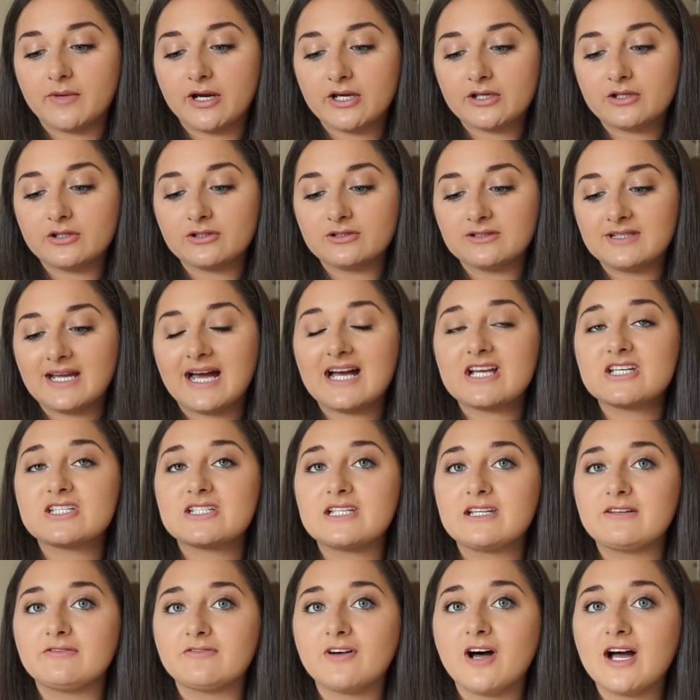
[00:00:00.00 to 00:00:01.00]
but I couldn't
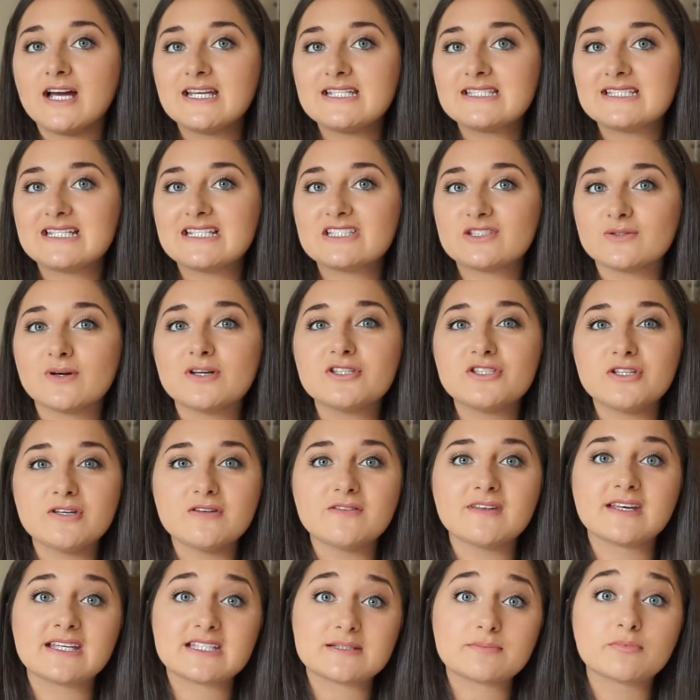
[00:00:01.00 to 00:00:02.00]
actually find it, so I do
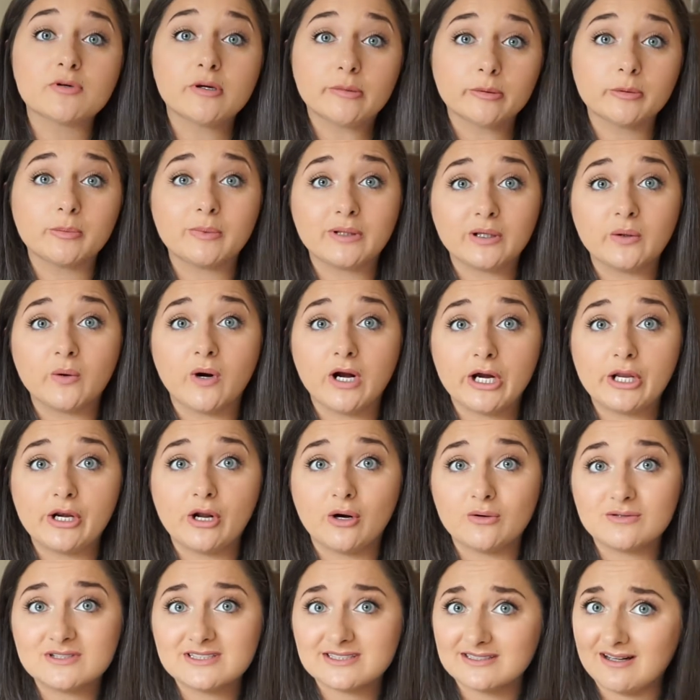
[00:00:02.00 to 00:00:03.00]
think it's probably quite an
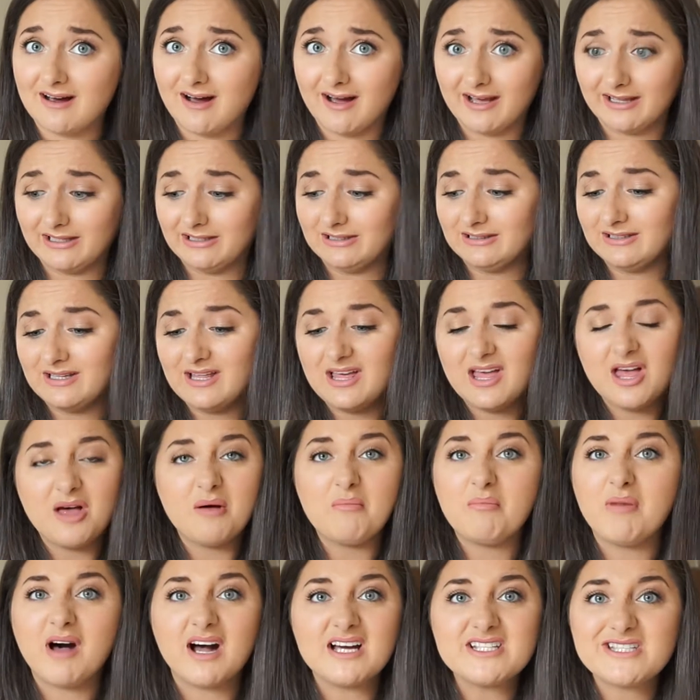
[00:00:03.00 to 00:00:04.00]
old style,
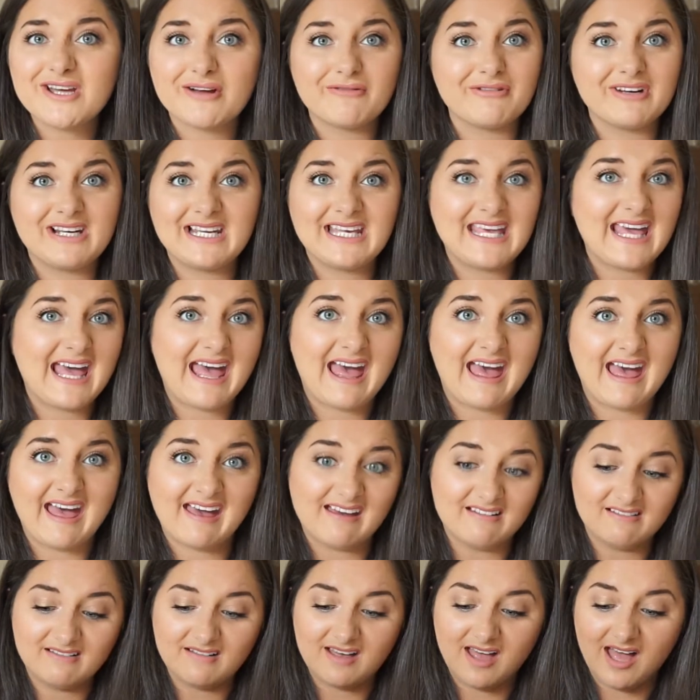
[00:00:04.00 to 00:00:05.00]
but I don't really
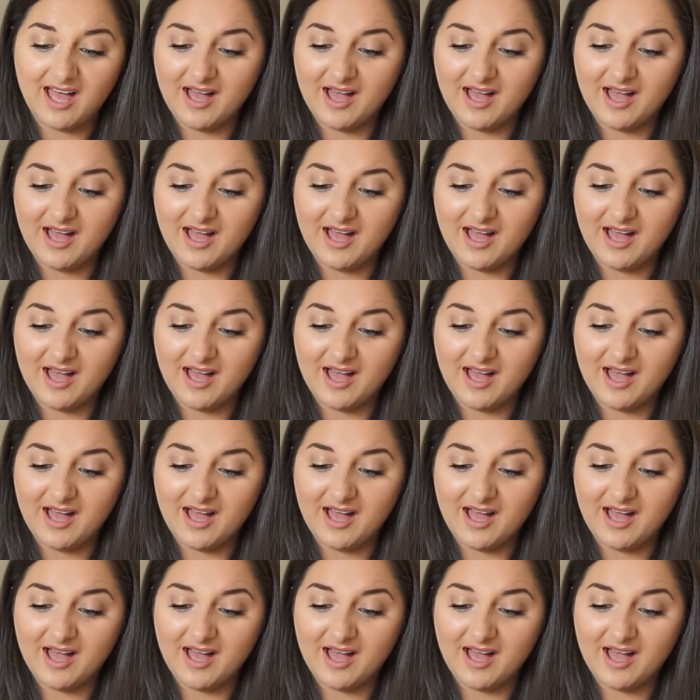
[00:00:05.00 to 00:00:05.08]
care.